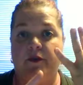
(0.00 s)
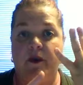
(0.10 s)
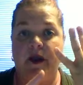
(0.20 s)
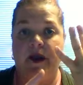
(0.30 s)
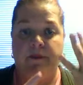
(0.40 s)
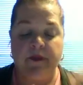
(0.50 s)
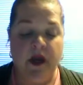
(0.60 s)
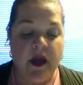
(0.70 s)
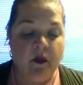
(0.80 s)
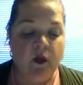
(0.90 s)
3.
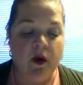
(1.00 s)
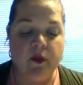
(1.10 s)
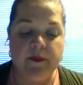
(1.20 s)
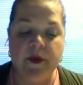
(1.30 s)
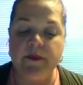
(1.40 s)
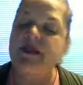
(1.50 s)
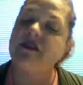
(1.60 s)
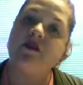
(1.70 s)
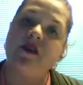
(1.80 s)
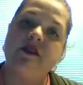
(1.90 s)
And what do we mean by
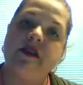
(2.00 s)
severe